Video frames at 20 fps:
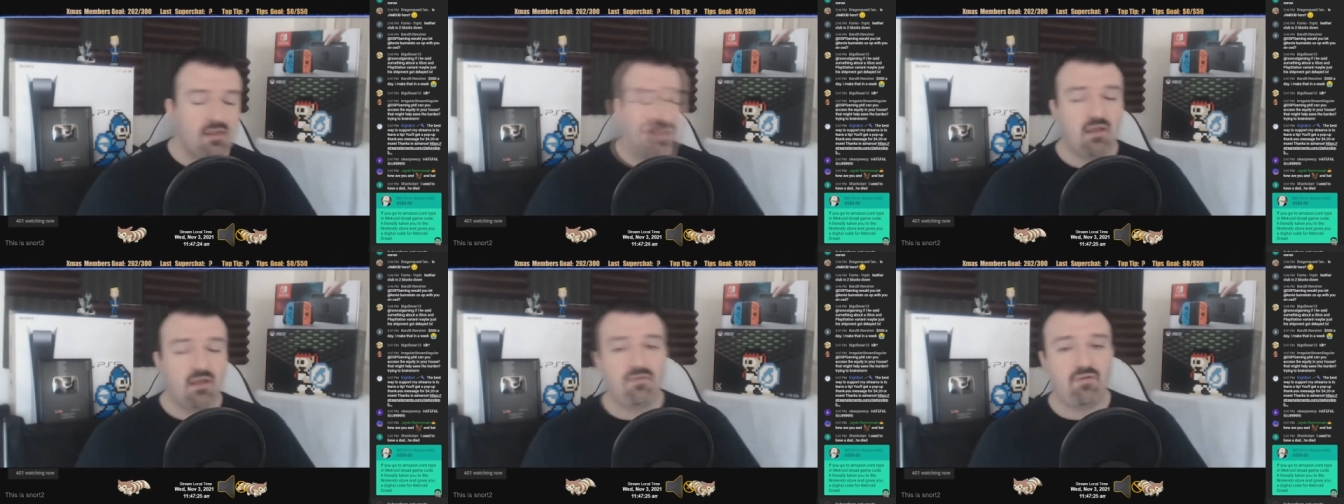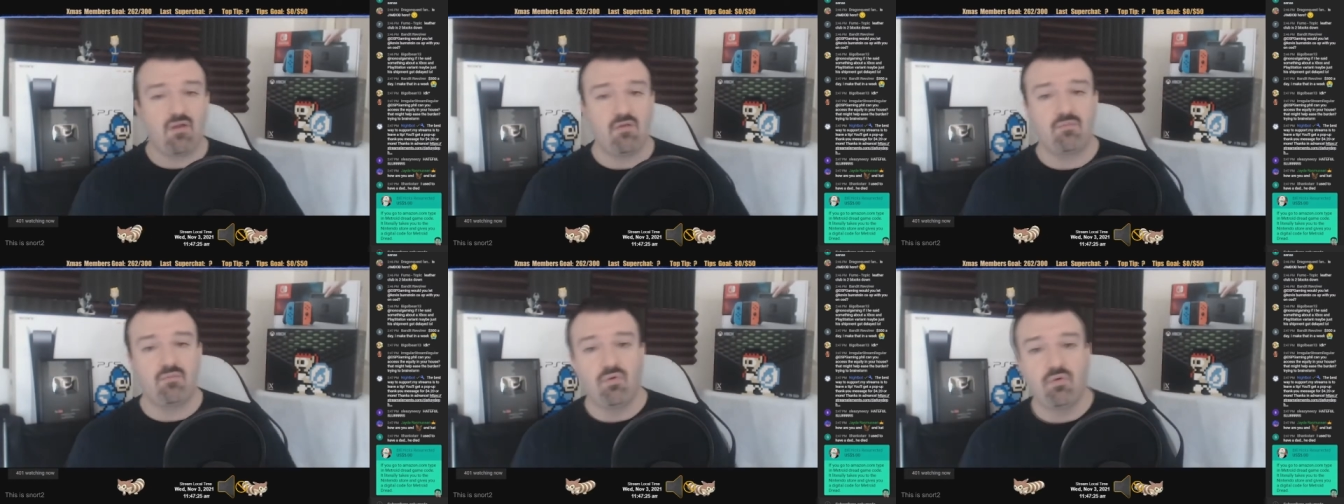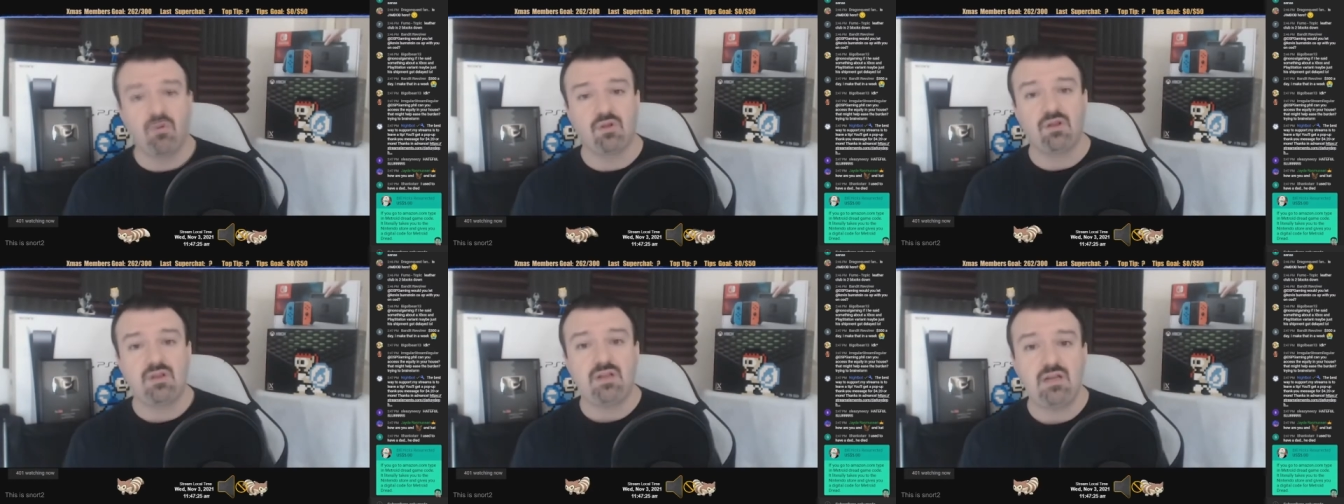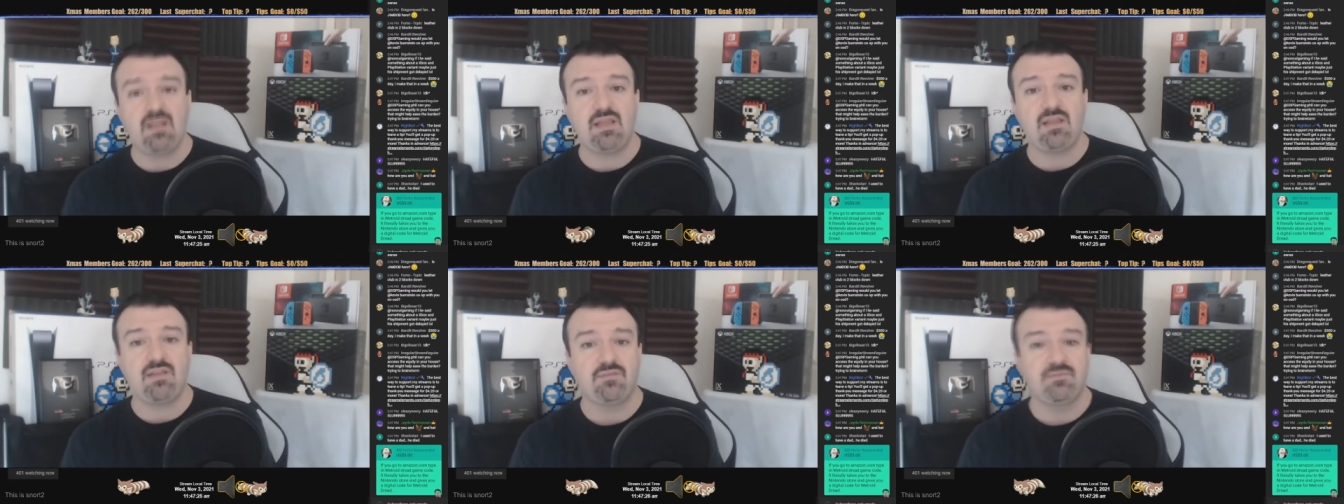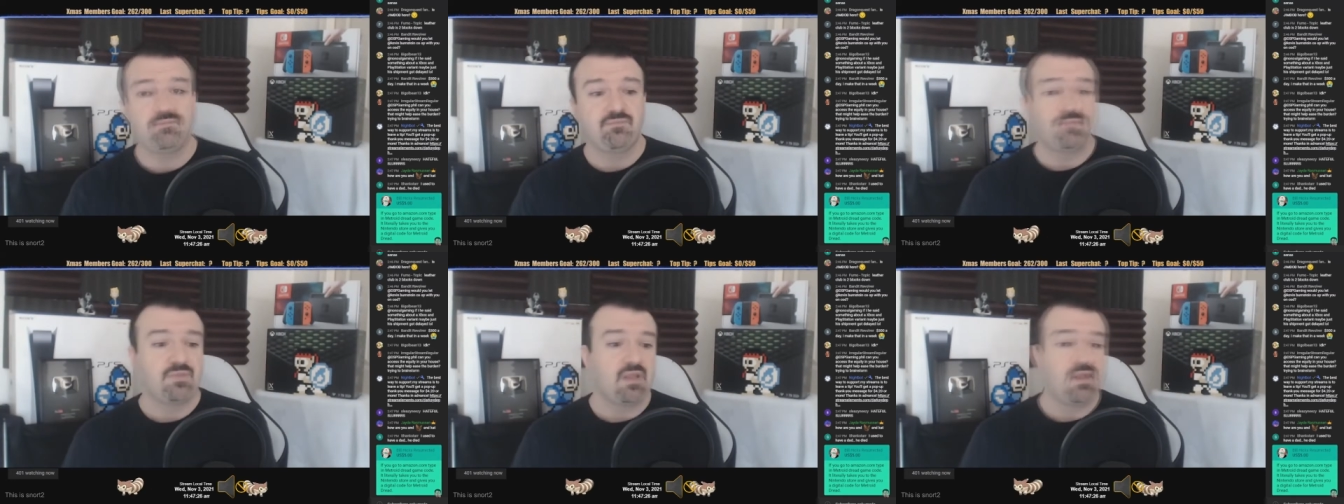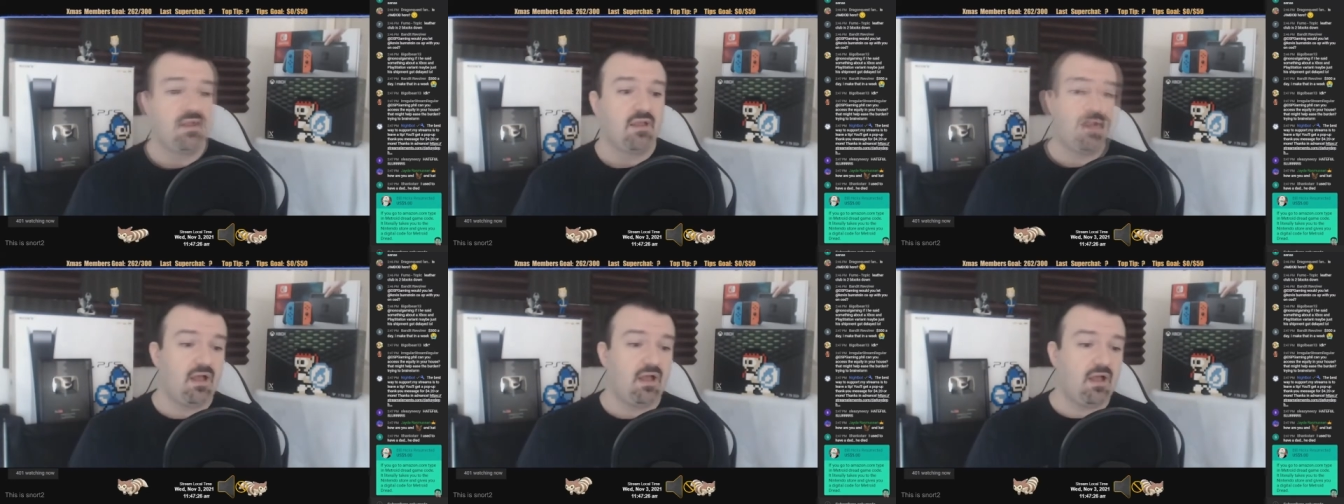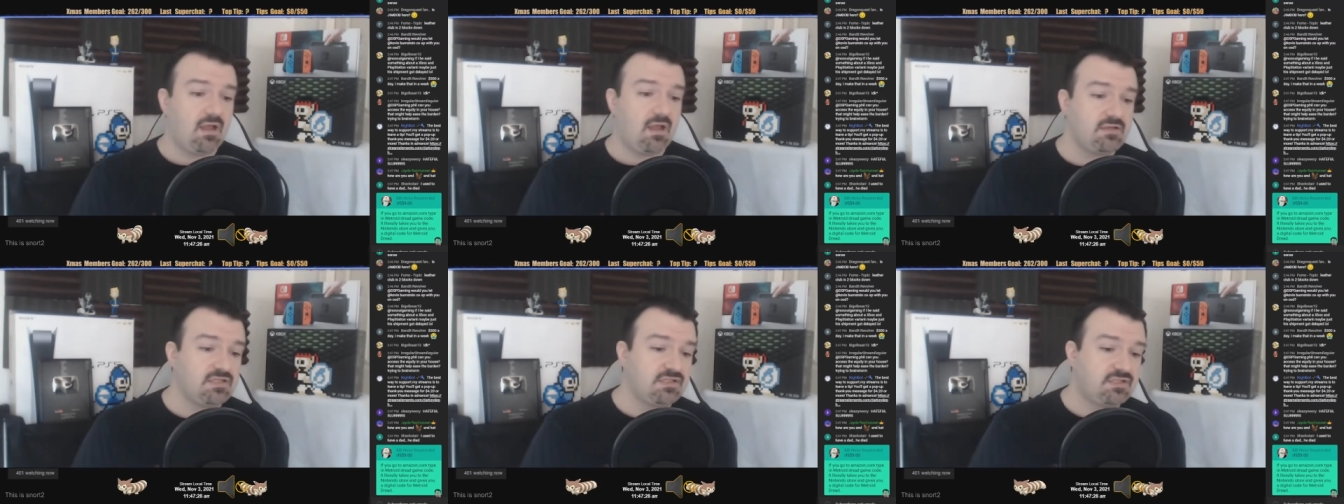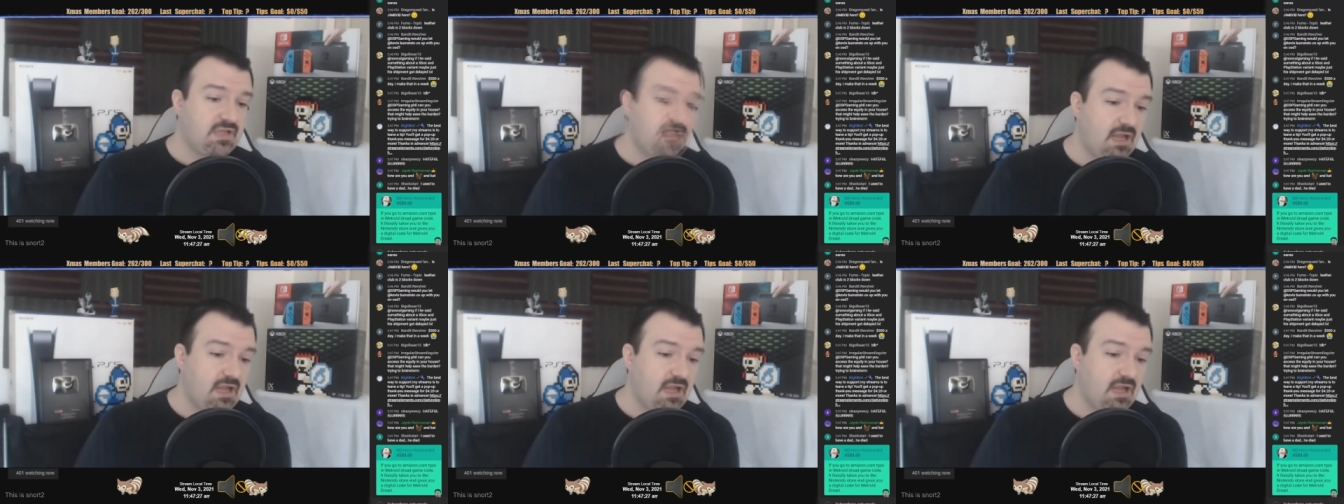of how important it is. I just